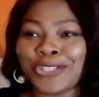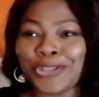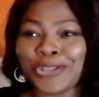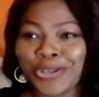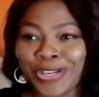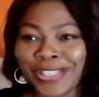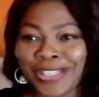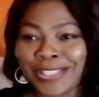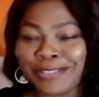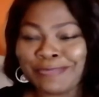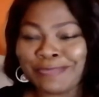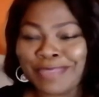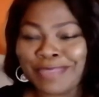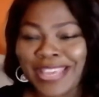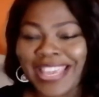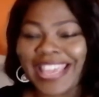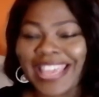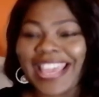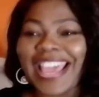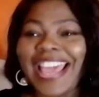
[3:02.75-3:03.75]
can talk to
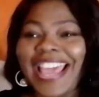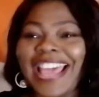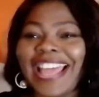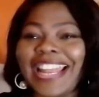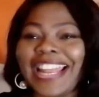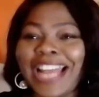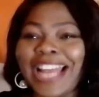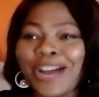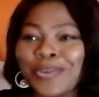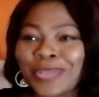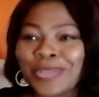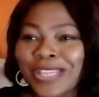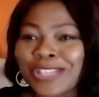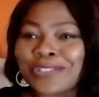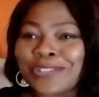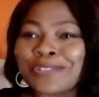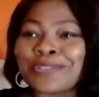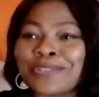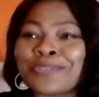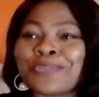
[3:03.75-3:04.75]
me and I'll
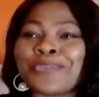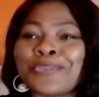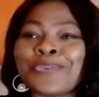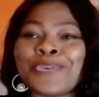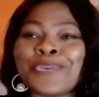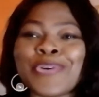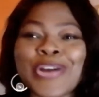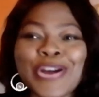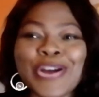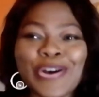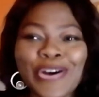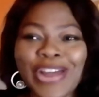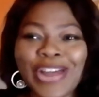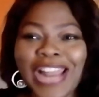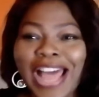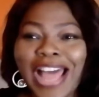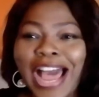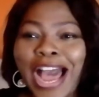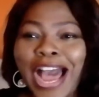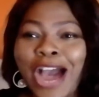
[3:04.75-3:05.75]
take you through
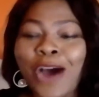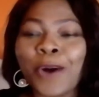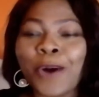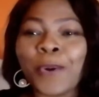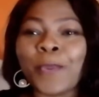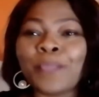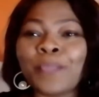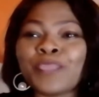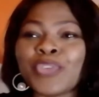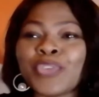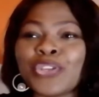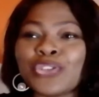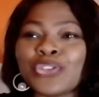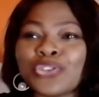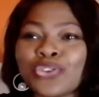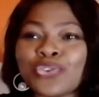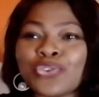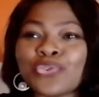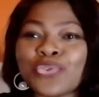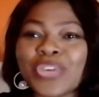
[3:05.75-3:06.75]
on how
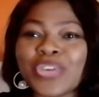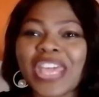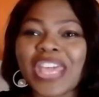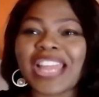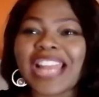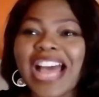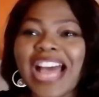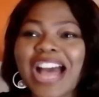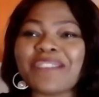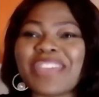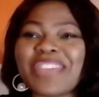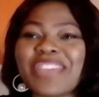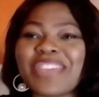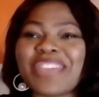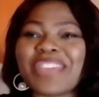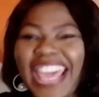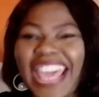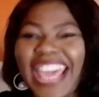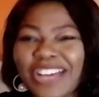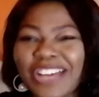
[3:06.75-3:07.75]
you can have
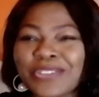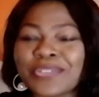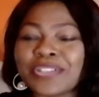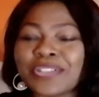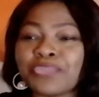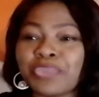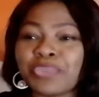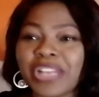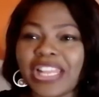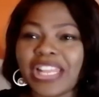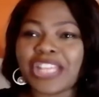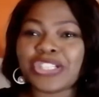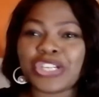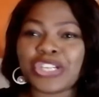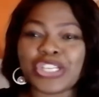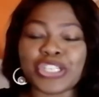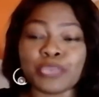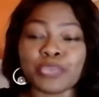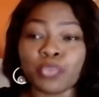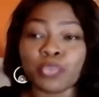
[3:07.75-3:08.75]
a healthy
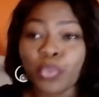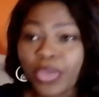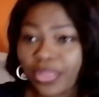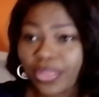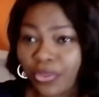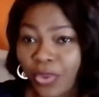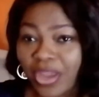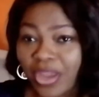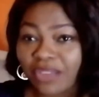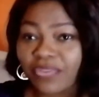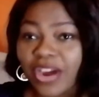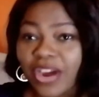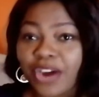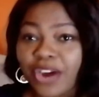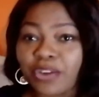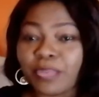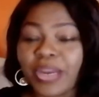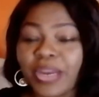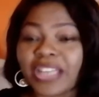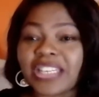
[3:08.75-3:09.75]
relationship with your
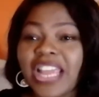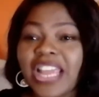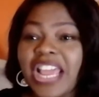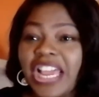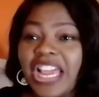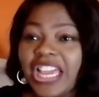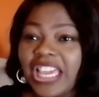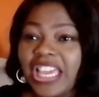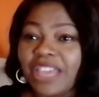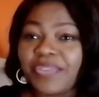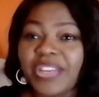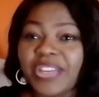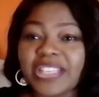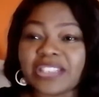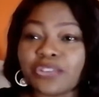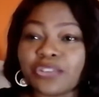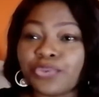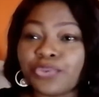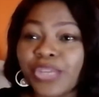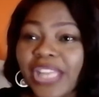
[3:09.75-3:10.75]
environment. If it
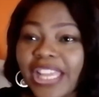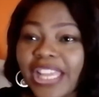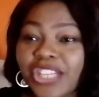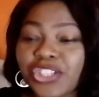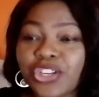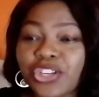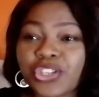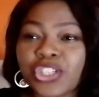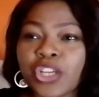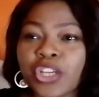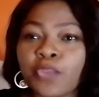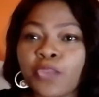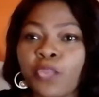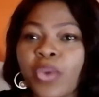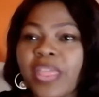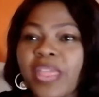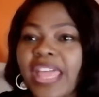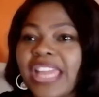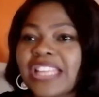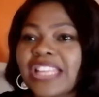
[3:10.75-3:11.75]
is a relationship,
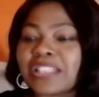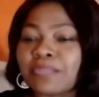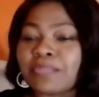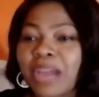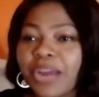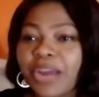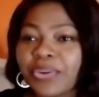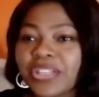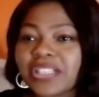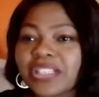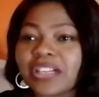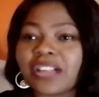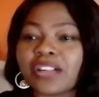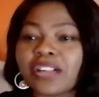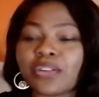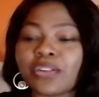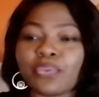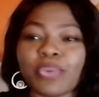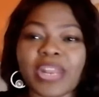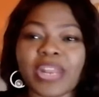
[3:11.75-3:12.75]
whether it is
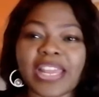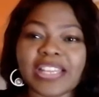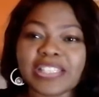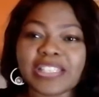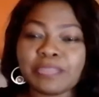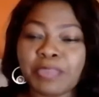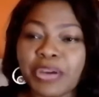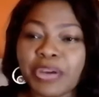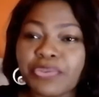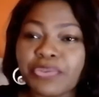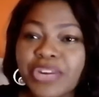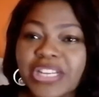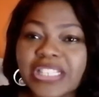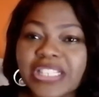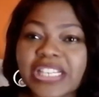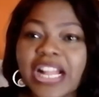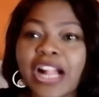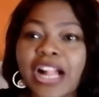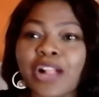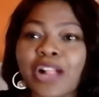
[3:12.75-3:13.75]
marital, whether it's
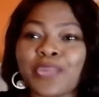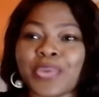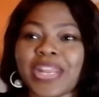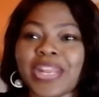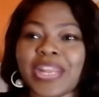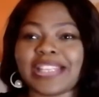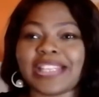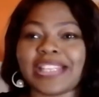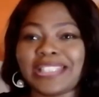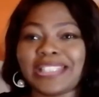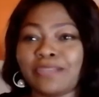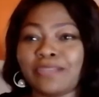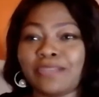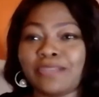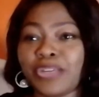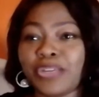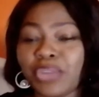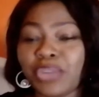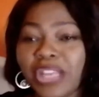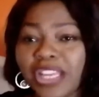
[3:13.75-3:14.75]
parental, whether it's
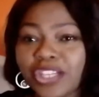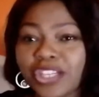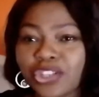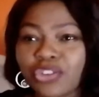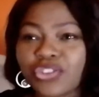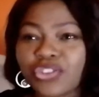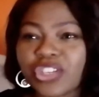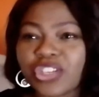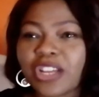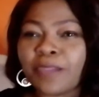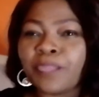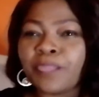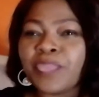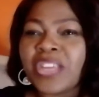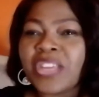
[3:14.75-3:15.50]
sibling relationship,